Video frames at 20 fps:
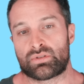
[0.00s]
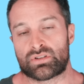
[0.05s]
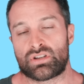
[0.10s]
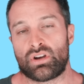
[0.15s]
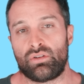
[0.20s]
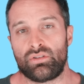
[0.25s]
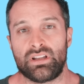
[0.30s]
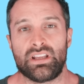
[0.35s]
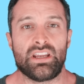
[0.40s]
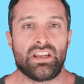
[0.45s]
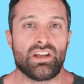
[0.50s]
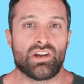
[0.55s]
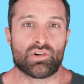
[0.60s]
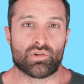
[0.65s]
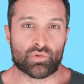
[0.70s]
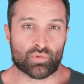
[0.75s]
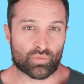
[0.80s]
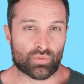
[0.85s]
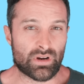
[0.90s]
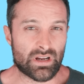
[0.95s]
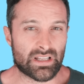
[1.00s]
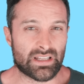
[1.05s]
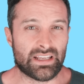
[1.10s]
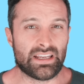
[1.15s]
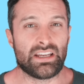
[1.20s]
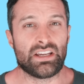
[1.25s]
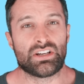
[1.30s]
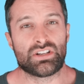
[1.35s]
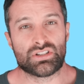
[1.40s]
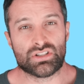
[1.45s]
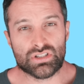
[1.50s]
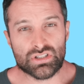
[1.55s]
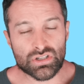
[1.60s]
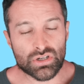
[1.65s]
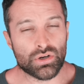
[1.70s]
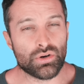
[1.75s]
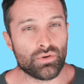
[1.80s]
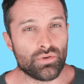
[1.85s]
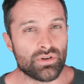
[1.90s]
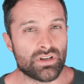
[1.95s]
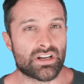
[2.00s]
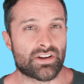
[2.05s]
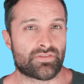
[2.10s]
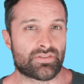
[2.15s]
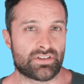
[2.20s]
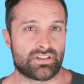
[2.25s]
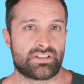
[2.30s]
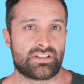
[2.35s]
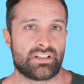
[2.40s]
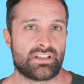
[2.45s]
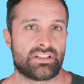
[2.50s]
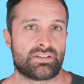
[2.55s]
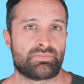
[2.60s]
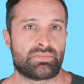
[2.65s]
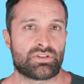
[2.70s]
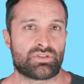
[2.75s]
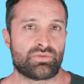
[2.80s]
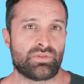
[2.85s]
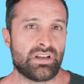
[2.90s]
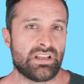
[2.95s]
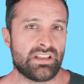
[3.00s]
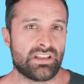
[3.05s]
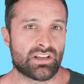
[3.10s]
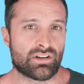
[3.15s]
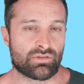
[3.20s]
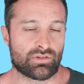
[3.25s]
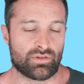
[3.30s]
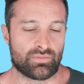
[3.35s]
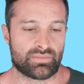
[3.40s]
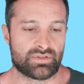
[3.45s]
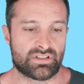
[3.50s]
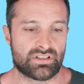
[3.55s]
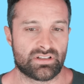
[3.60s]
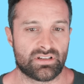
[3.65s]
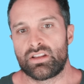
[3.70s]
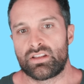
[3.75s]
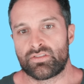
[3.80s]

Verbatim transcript: was only really 2 differences between the groups.